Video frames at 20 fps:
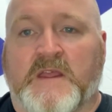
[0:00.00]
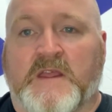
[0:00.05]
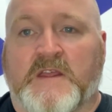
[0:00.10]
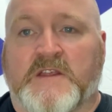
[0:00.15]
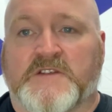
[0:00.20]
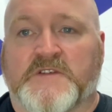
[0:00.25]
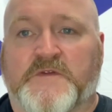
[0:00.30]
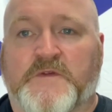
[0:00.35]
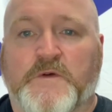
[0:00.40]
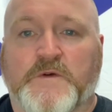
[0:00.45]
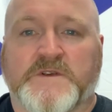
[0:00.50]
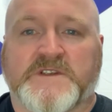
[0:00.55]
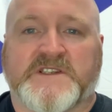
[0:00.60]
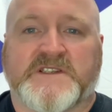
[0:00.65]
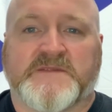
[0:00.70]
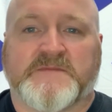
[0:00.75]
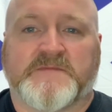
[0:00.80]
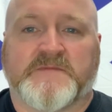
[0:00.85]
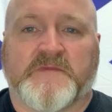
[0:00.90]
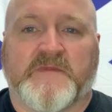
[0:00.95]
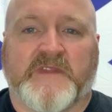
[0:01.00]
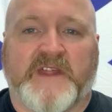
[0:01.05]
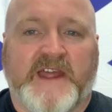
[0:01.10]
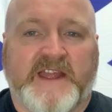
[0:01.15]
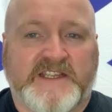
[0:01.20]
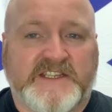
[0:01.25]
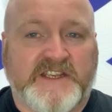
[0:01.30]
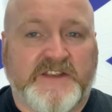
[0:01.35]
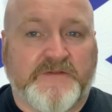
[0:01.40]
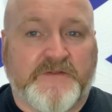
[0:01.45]
So folks,
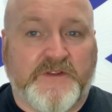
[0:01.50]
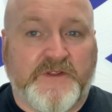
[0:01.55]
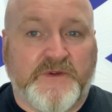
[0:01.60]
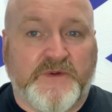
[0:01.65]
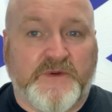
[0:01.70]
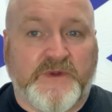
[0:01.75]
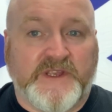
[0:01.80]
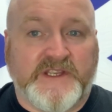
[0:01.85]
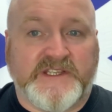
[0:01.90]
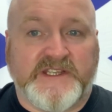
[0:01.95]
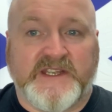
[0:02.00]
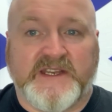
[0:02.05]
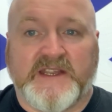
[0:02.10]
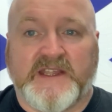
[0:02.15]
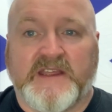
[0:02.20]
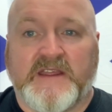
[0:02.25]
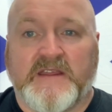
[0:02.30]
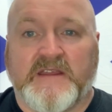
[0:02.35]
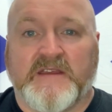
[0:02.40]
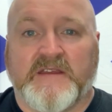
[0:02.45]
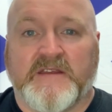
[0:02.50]
that's it for the OECD.